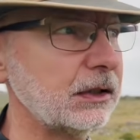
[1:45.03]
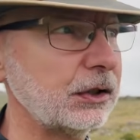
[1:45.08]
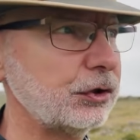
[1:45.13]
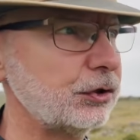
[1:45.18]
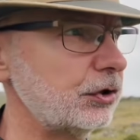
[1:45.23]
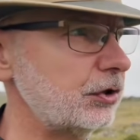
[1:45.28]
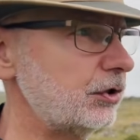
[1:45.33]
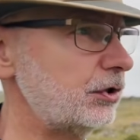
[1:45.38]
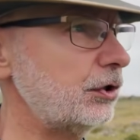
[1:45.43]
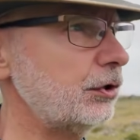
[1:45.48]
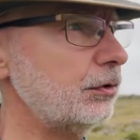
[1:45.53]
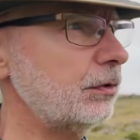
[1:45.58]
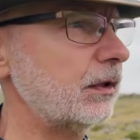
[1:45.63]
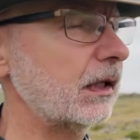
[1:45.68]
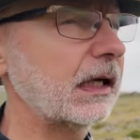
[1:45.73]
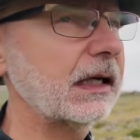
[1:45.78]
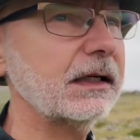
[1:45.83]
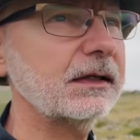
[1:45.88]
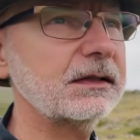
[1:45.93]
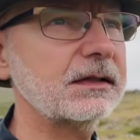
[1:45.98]
to do
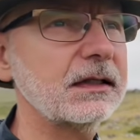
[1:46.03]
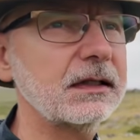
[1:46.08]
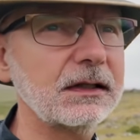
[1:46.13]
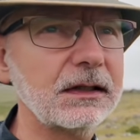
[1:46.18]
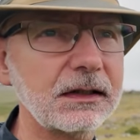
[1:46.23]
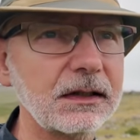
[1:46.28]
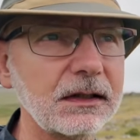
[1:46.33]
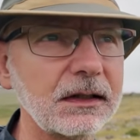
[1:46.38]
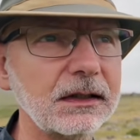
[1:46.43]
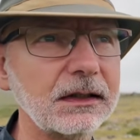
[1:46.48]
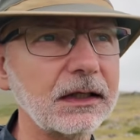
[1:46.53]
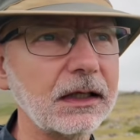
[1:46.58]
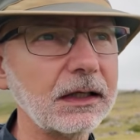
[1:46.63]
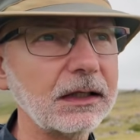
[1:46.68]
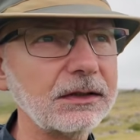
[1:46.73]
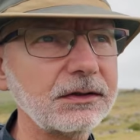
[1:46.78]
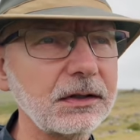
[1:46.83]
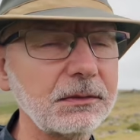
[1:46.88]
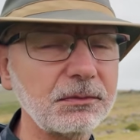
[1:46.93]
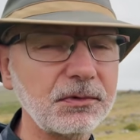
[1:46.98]
that
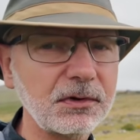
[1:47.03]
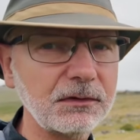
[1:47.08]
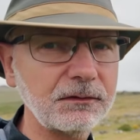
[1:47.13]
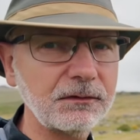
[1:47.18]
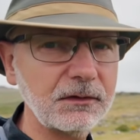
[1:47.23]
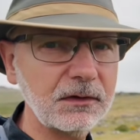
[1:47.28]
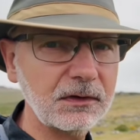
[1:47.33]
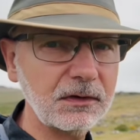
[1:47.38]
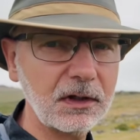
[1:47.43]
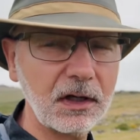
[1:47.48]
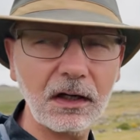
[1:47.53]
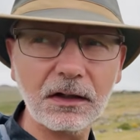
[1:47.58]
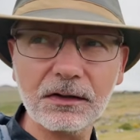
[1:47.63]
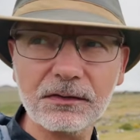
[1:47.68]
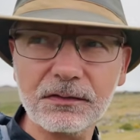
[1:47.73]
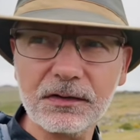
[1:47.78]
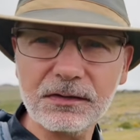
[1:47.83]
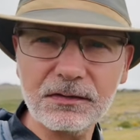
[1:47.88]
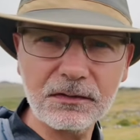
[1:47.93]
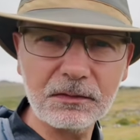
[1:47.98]
in terms of the kind of
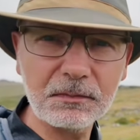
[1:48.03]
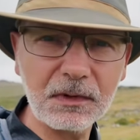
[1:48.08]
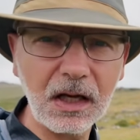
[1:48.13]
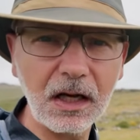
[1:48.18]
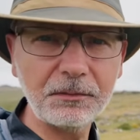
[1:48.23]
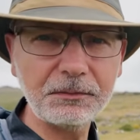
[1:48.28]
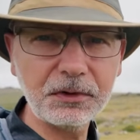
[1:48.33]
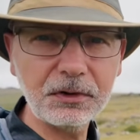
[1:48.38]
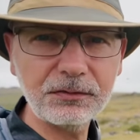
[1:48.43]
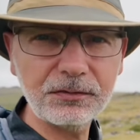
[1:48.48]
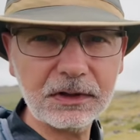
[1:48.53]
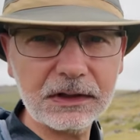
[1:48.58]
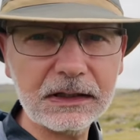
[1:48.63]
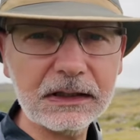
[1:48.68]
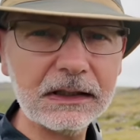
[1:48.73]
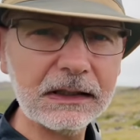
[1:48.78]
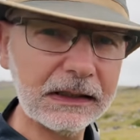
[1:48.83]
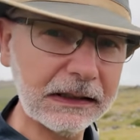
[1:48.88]
system that I'm using